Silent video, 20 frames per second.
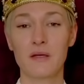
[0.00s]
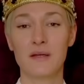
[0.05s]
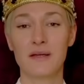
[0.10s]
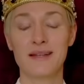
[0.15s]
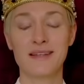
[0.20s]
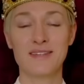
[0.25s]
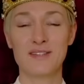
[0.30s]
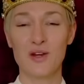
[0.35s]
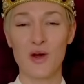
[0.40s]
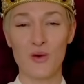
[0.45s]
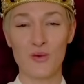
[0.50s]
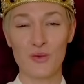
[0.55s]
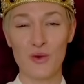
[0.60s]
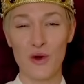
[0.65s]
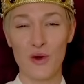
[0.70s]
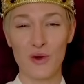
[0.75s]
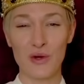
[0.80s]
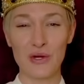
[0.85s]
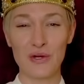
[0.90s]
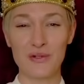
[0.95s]
is not
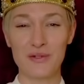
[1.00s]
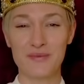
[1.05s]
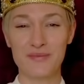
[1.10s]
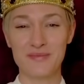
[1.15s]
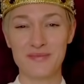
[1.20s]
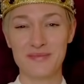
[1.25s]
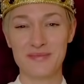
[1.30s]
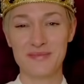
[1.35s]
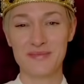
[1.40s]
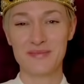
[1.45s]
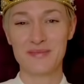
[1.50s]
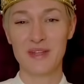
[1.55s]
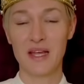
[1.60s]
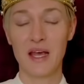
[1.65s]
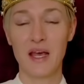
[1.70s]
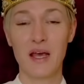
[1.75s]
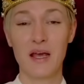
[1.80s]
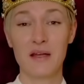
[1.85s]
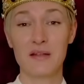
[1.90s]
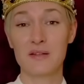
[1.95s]
royal.
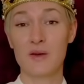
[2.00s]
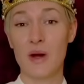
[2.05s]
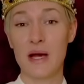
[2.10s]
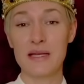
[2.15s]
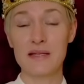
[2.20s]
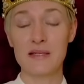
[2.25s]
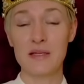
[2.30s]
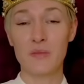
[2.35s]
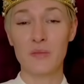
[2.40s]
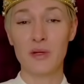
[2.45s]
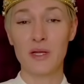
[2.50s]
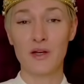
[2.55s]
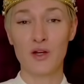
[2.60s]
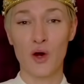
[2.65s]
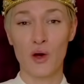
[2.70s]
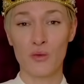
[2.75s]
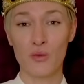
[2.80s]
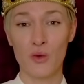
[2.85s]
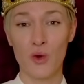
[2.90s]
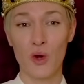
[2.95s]
It's quite simply
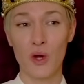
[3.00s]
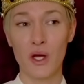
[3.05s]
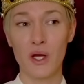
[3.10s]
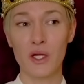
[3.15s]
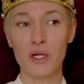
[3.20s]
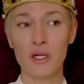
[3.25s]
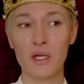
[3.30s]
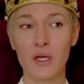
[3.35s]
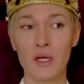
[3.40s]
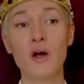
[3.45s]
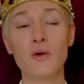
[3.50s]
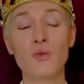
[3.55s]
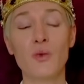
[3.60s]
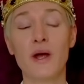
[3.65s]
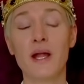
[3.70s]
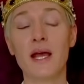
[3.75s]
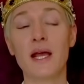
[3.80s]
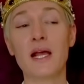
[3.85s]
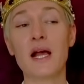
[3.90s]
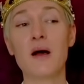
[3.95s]
not royal.
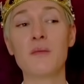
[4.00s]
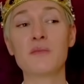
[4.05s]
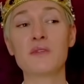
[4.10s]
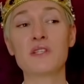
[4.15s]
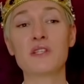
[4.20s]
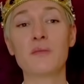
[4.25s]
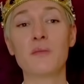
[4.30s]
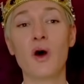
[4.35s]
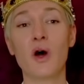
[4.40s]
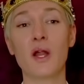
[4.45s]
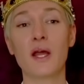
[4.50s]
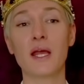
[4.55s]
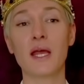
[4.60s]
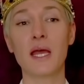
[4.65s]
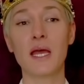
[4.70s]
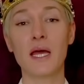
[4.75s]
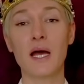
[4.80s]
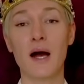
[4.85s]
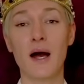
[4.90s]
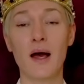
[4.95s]
When it comes to
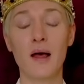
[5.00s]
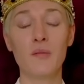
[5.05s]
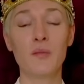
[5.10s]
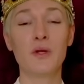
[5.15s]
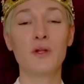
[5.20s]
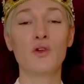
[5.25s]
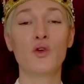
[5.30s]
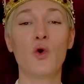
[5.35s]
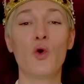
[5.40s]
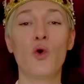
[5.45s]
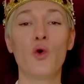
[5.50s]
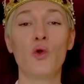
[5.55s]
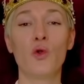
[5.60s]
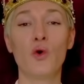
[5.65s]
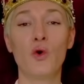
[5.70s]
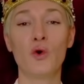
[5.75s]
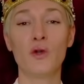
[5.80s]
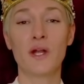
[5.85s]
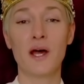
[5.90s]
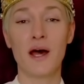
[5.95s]
monarchy, I'm an all
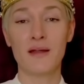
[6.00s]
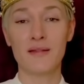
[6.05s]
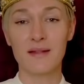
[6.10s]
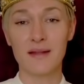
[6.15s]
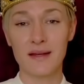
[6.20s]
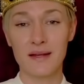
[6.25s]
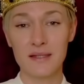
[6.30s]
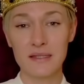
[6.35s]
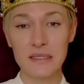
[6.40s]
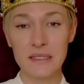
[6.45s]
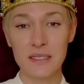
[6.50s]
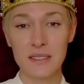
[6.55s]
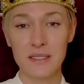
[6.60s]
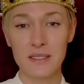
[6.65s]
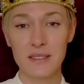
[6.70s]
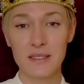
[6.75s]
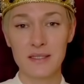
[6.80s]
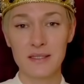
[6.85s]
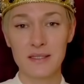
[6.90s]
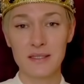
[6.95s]
or nothing
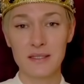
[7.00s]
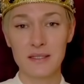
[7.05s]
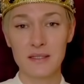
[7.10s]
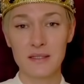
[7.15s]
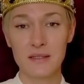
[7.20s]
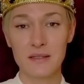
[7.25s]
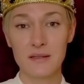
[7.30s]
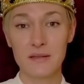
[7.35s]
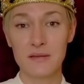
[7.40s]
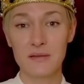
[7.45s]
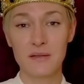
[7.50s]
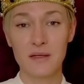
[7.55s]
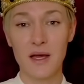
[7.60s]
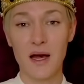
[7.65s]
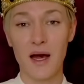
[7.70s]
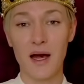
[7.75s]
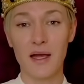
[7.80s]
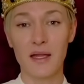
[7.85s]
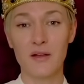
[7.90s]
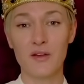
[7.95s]

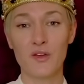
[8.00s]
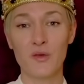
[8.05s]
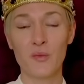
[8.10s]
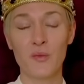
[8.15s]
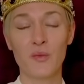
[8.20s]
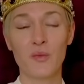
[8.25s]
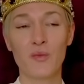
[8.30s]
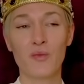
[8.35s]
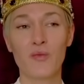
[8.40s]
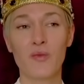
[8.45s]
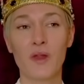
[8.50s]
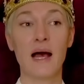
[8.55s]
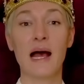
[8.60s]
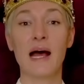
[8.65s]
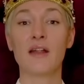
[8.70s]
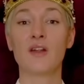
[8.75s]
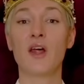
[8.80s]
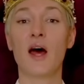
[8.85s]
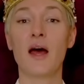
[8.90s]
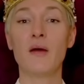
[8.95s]
kind.
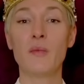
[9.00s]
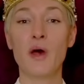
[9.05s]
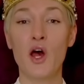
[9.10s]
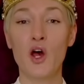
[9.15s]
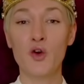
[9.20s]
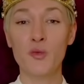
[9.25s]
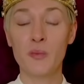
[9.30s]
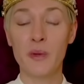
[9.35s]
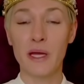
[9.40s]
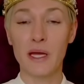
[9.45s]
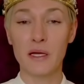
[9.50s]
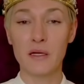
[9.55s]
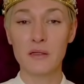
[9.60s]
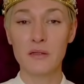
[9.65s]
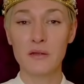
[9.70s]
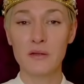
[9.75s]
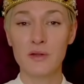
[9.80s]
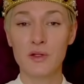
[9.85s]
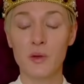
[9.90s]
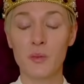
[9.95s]
And I'm hoping
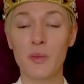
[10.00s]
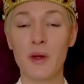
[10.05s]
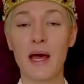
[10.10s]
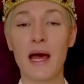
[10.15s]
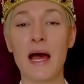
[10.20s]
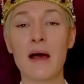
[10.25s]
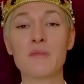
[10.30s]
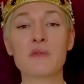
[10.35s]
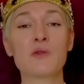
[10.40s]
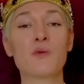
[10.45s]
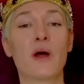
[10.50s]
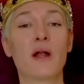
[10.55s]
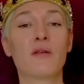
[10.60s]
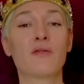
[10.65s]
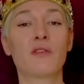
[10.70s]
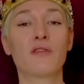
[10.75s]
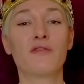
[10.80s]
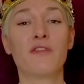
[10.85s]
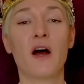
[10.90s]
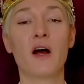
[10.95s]
that perhaps one of
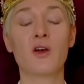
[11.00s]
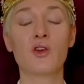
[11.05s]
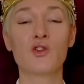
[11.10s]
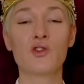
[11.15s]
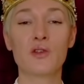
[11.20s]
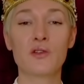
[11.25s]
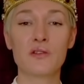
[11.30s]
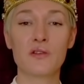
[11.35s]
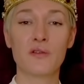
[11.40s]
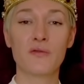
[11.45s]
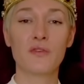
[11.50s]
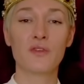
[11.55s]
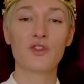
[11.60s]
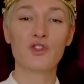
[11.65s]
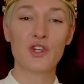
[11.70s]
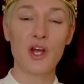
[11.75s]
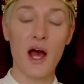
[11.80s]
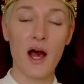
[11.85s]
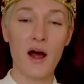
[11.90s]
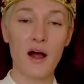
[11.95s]
the functions of
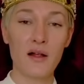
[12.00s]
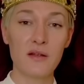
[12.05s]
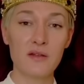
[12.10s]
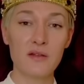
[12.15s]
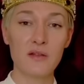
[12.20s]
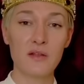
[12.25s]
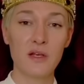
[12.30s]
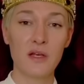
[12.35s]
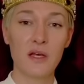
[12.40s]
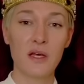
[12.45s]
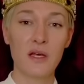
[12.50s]
Charles's